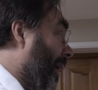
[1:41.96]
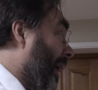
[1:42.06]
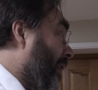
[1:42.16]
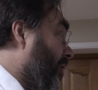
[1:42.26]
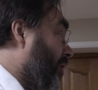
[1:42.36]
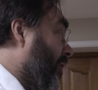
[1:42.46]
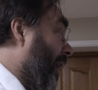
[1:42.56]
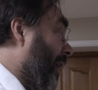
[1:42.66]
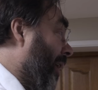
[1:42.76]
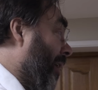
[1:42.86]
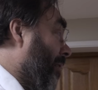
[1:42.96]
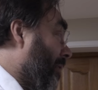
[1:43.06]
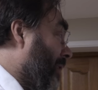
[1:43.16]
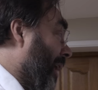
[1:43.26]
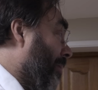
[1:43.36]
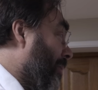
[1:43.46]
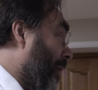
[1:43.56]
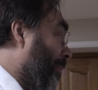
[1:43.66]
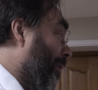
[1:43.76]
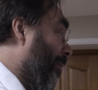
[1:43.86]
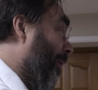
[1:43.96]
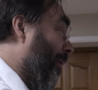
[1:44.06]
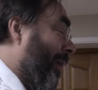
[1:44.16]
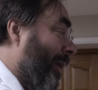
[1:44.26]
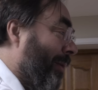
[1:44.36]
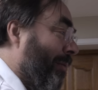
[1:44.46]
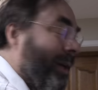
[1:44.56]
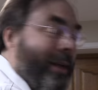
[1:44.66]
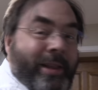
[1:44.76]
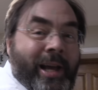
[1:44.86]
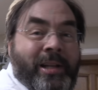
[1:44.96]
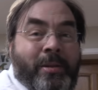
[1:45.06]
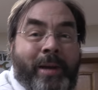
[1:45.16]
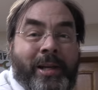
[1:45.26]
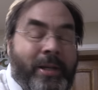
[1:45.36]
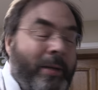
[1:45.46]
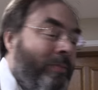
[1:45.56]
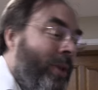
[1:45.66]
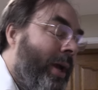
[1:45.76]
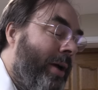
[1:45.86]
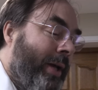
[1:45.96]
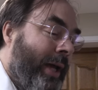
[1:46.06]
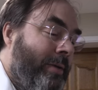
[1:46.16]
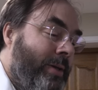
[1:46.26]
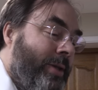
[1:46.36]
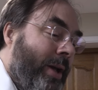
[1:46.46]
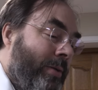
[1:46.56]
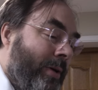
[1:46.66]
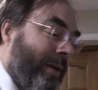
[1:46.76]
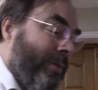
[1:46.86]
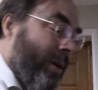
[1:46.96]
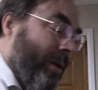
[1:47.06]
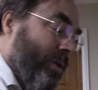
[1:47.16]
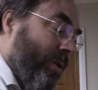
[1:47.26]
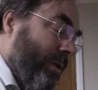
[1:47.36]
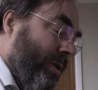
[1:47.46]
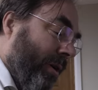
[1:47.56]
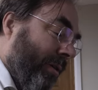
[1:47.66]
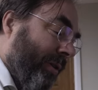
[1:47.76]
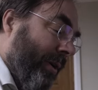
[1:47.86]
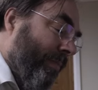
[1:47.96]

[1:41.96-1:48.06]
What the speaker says: a shitload of tabs open. That is amazing. Okay, so I've got a choice of